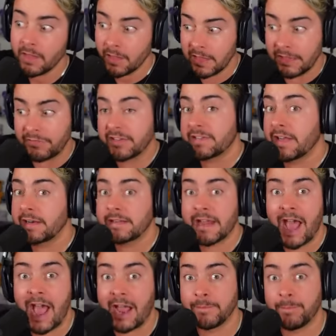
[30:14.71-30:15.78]
they've decided to
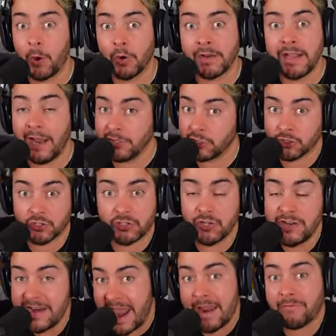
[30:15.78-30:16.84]
hide Bonnie and just
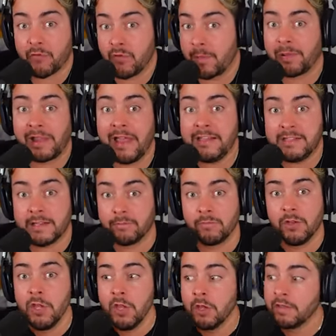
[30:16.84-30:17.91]
never replace him.
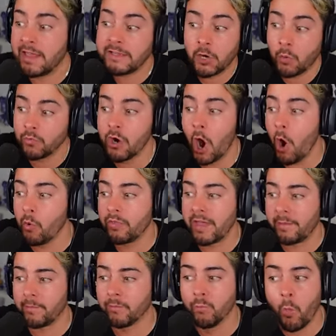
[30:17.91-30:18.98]
They don't know
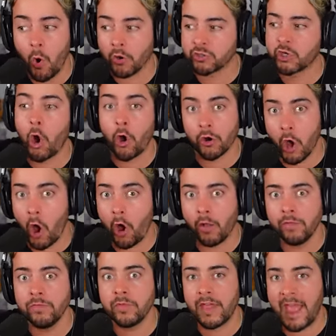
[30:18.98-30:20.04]
that what's gone
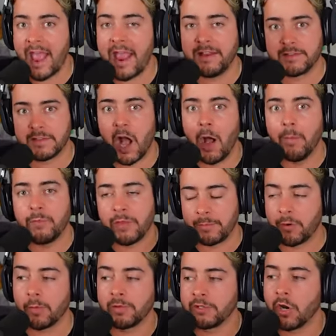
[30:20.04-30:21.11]
on, the heads up. They
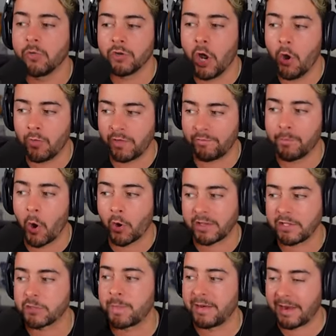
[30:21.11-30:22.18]
probably don't know that
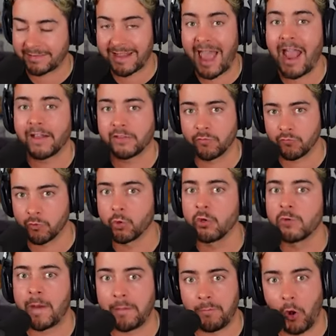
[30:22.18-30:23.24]
Bonnie has been attacked and
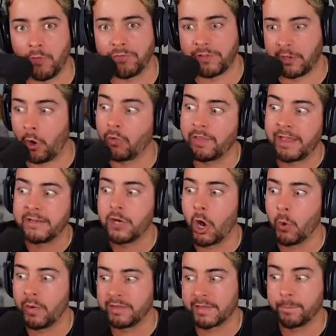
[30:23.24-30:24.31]
ruined by Monty. All they
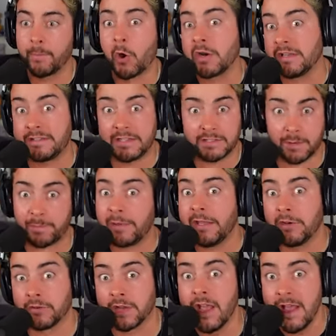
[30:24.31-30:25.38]
know is that Bonnie's
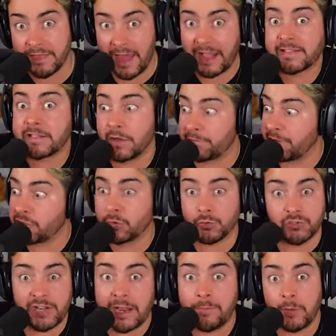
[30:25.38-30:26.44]
disappeared. That's the official
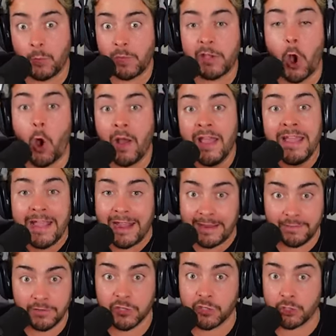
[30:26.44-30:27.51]
statement we got
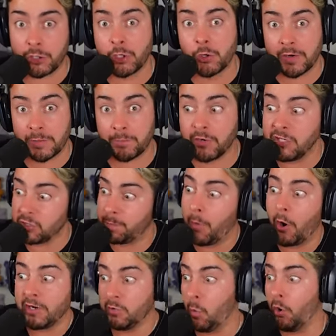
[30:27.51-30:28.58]
in the security breach.
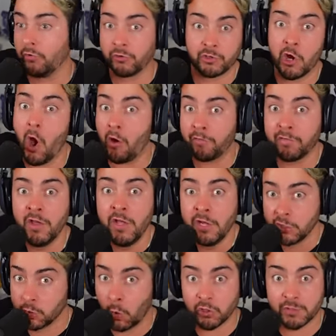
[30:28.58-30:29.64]
Bonnie wandered off
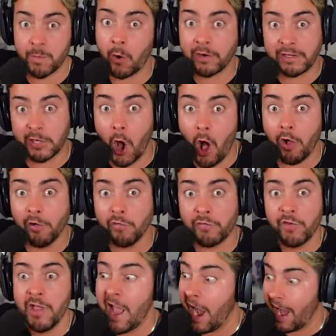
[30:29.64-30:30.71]
towards Monty Golf
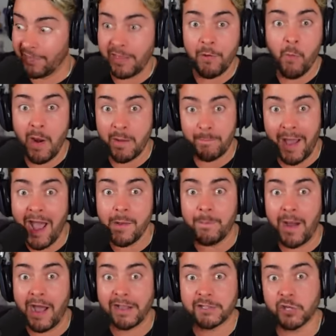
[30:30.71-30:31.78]
and then went
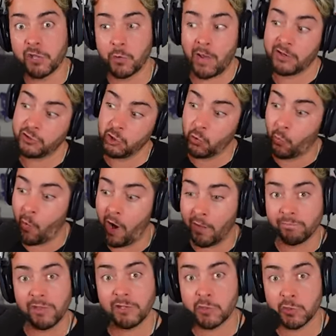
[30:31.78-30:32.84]
bye-bye. So they went, you know
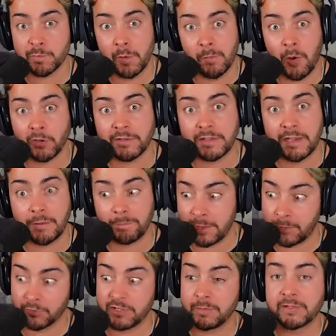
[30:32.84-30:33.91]
what? Let's just put Monty in.
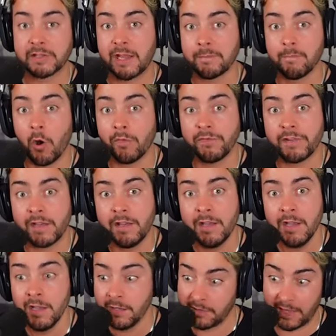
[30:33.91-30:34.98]
People seem to like Monty.
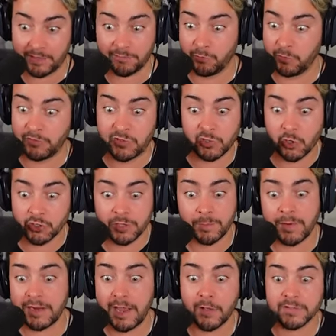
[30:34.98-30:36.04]
Let, we just got
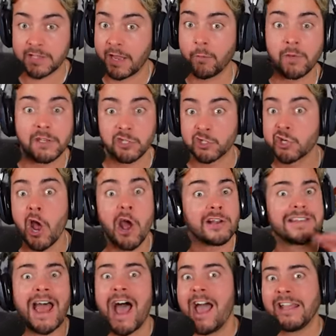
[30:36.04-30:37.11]
somebody else there. We can just cut
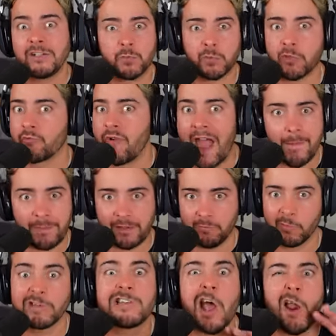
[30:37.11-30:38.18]
ties with the rabbit.
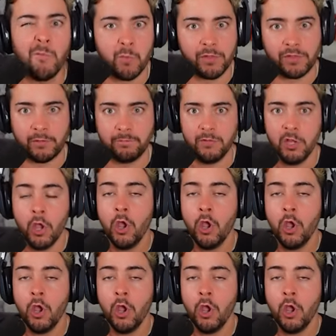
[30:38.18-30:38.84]
We're done with them.